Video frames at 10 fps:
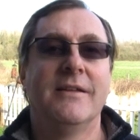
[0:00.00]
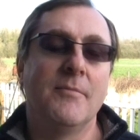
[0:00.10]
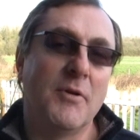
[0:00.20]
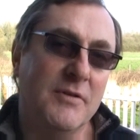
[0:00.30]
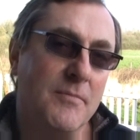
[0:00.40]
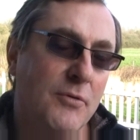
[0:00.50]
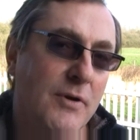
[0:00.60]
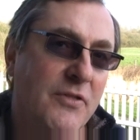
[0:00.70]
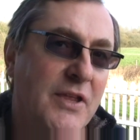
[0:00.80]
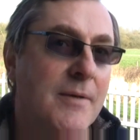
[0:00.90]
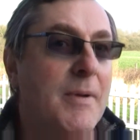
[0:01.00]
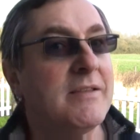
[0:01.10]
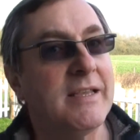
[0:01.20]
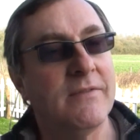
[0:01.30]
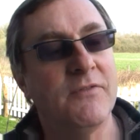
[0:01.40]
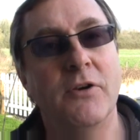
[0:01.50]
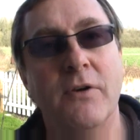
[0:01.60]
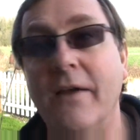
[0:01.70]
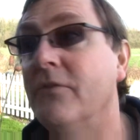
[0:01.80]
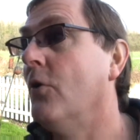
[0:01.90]
The most important thing about taking
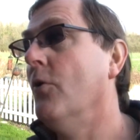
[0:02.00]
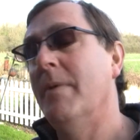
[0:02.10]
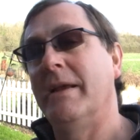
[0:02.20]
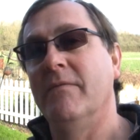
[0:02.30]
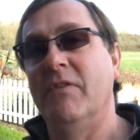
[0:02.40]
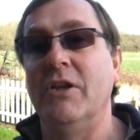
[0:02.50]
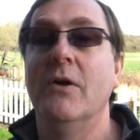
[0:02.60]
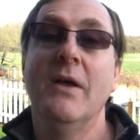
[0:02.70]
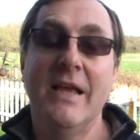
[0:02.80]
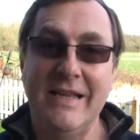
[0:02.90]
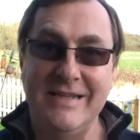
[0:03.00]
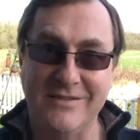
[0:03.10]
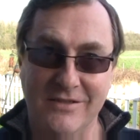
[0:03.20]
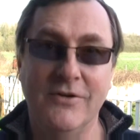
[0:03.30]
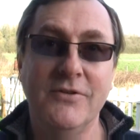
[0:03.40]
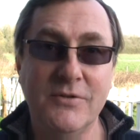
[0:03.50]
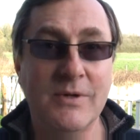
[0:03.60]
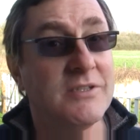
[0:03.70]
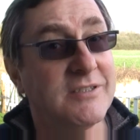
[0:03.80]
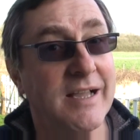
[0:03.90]
photographs or making video is learn to
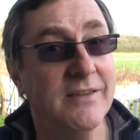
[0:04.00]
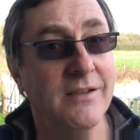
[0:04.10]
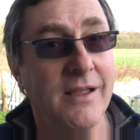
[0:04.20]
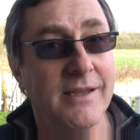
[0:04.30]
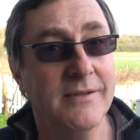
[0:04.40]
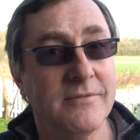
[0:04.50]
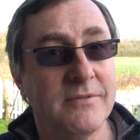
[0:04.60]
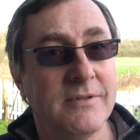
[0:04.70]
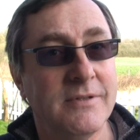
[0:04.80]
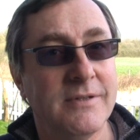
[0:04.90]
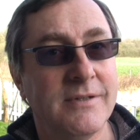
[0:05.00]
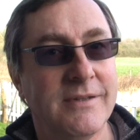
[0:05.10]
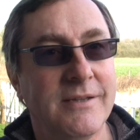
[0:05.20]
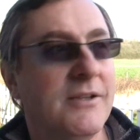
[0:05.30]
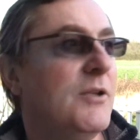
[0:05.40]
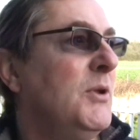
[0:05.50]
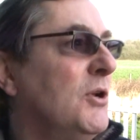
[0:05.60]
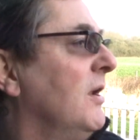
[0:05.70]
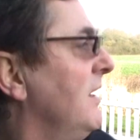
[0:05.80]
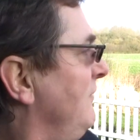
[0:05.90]
understand the light. Now, when you've
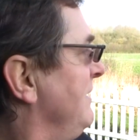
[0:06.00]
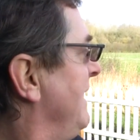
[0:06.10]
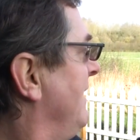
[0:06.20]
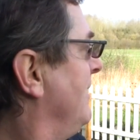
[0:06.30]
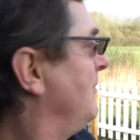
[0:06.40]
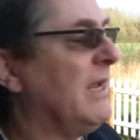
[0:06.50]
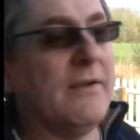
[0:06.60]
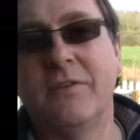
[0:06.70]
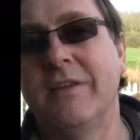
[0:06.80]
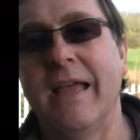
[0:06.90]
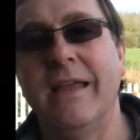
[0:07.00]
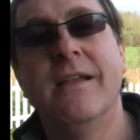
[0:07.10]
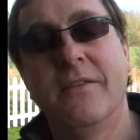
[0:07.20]
got a lovely day like we have today,